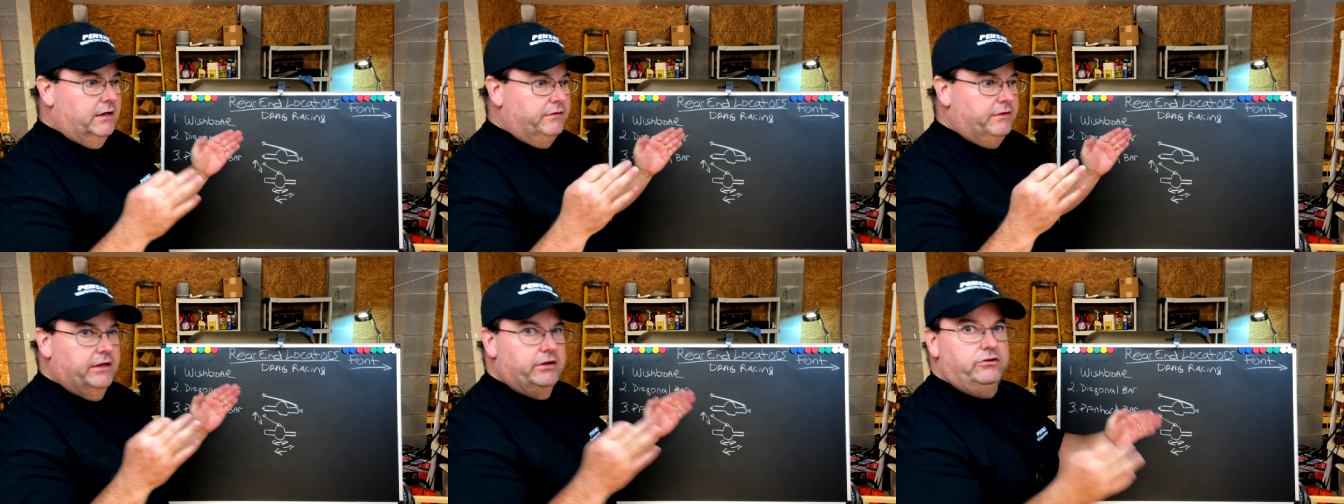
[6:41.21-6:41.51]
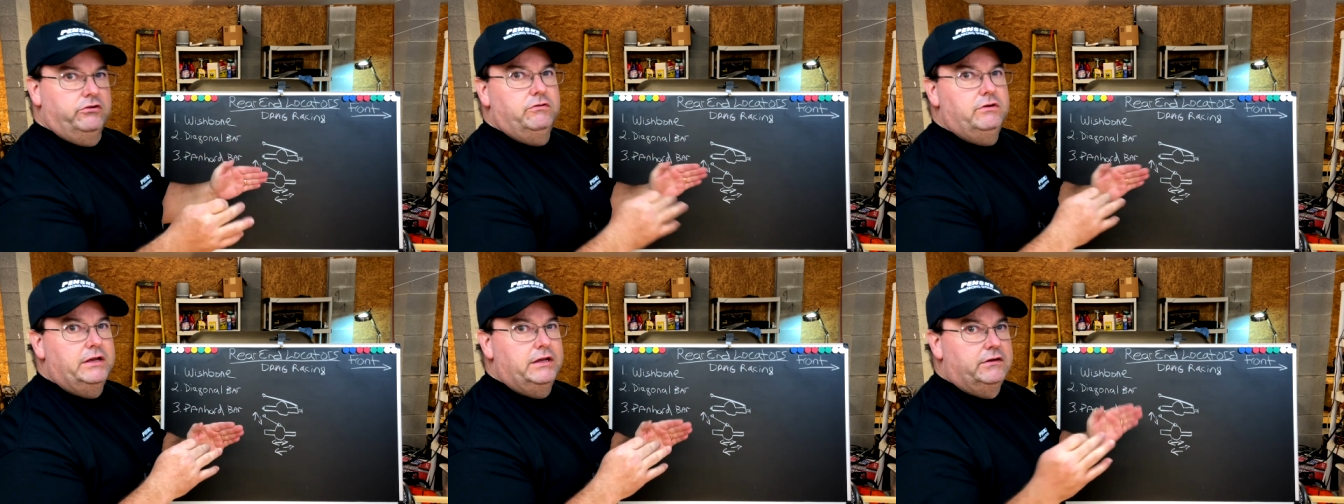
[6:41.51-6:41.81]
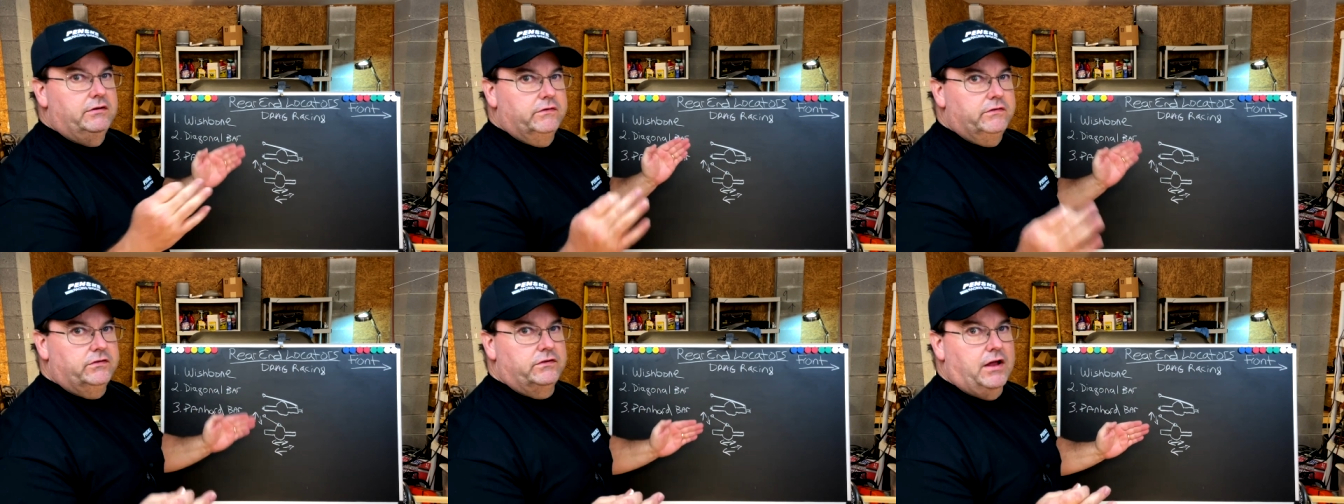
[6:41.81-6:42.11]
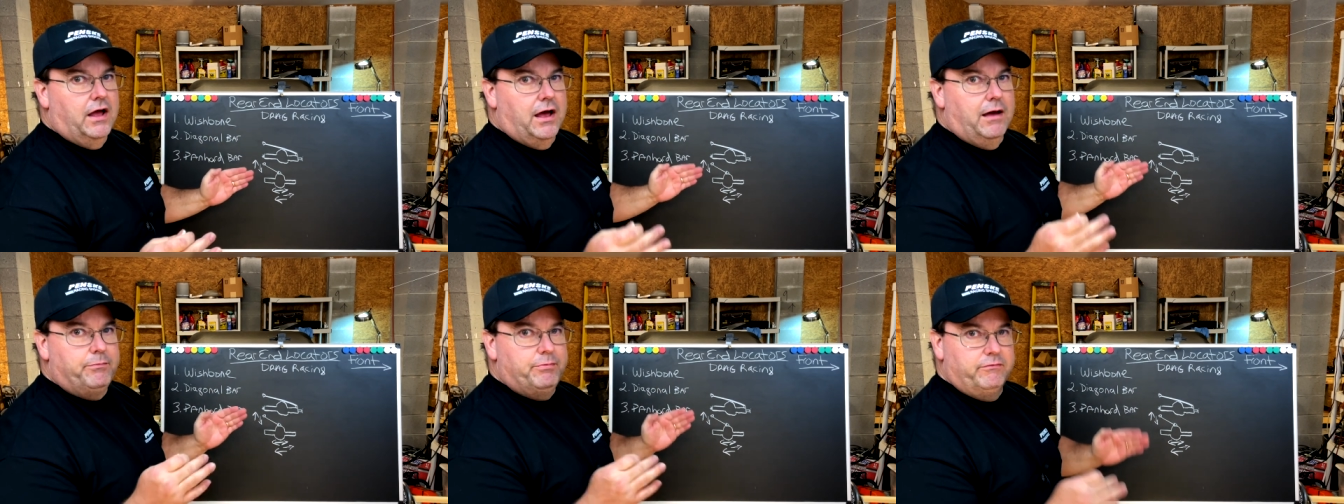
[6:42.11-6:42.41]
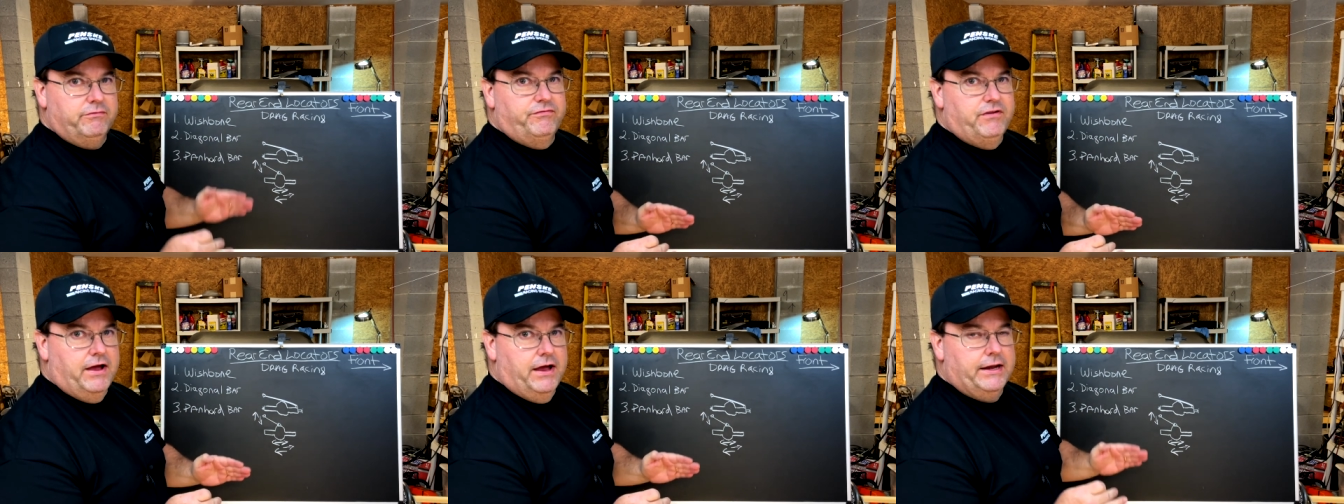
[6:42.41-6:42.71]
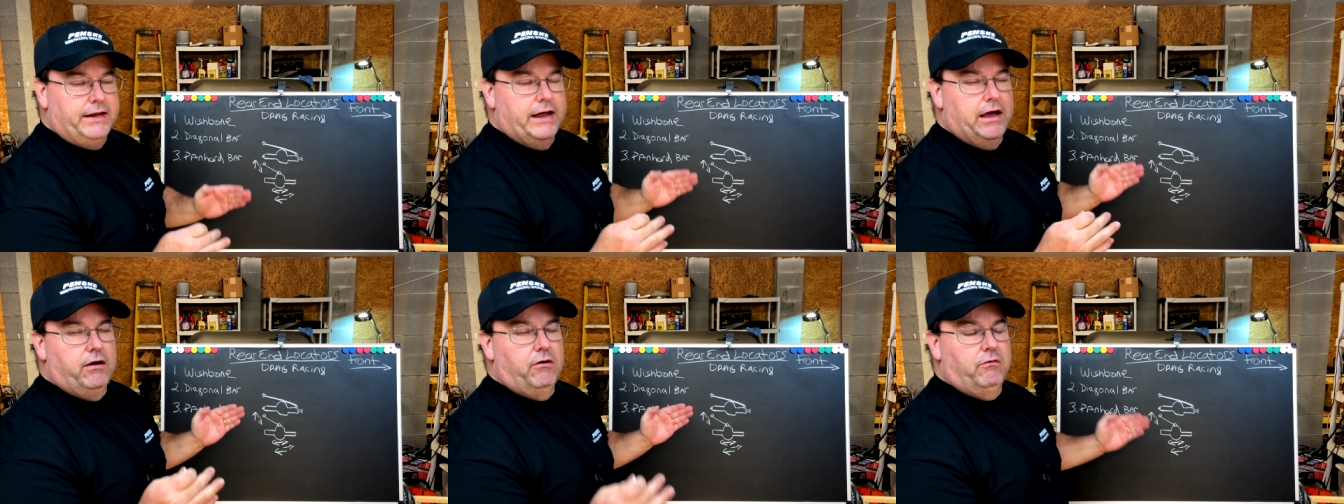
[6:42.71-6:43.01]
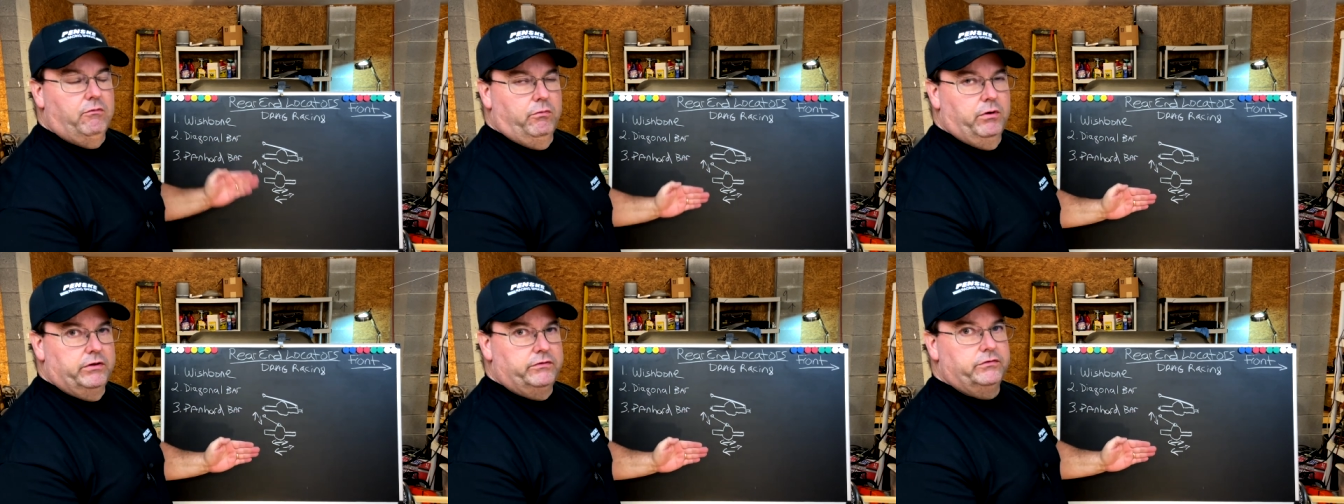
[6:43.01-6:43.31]
then you need to stop and find
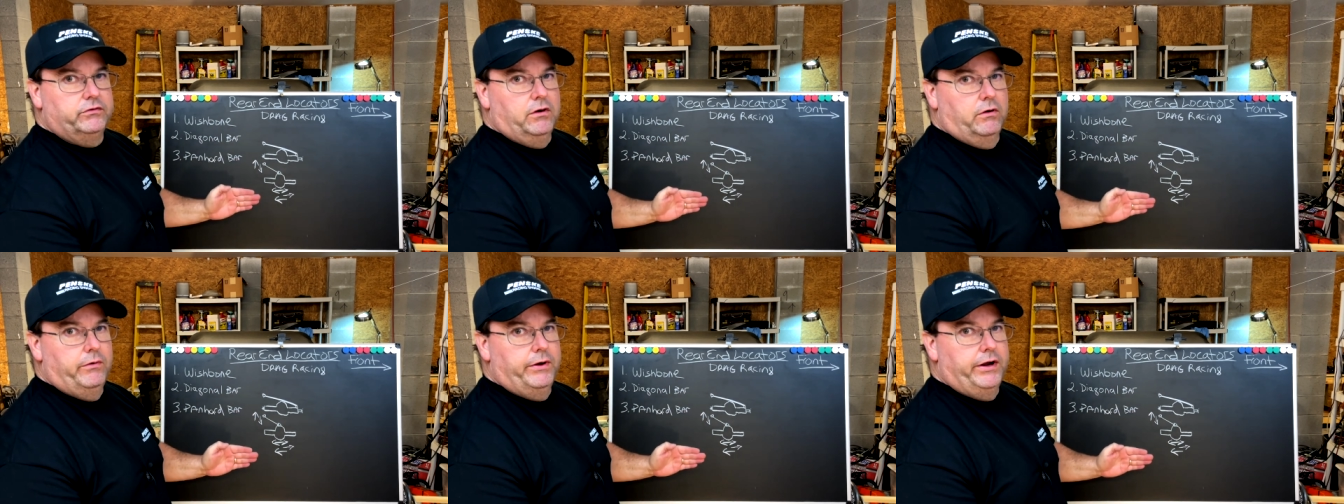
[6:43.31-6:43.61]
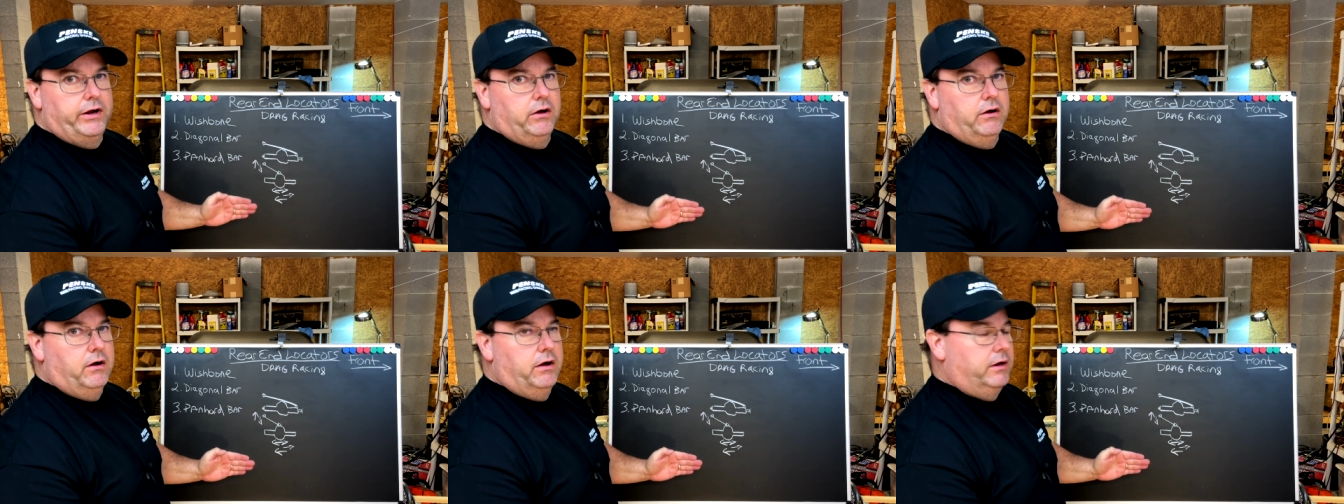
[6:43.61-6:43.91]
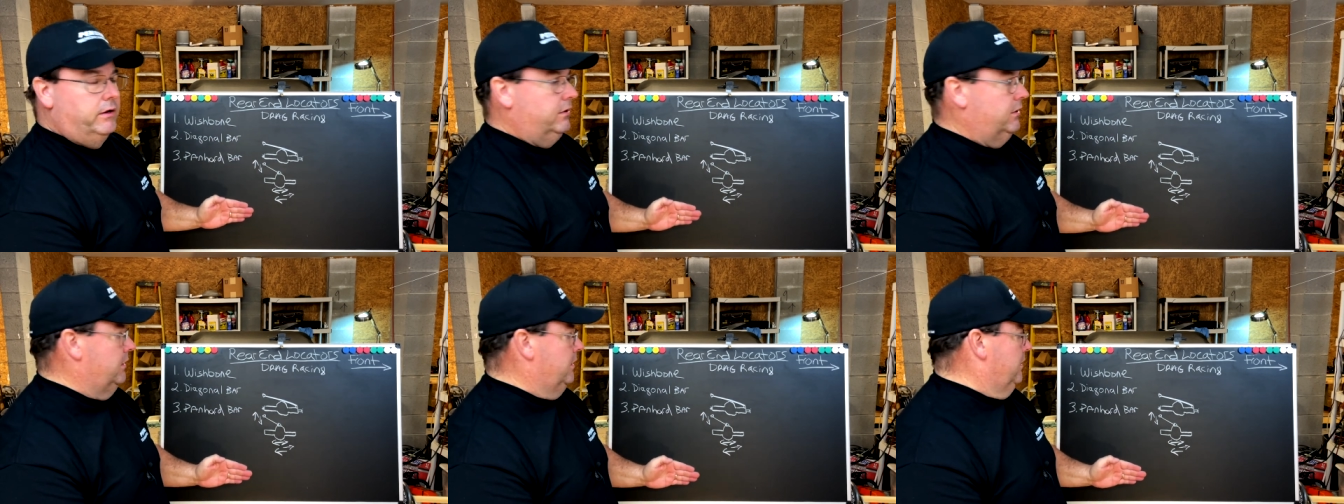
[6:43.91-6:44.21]
out what's going on